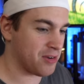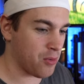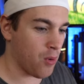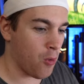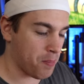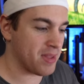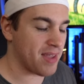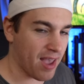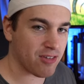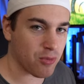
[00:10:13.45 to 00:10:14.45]
you know, open
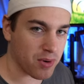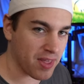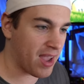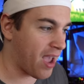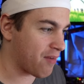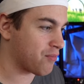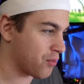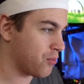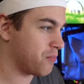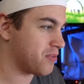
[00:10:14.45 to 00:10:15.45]
desk where they have
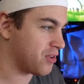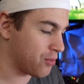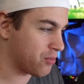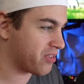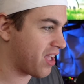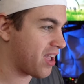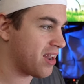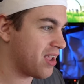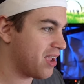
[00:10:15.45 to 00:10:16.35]
room to use that.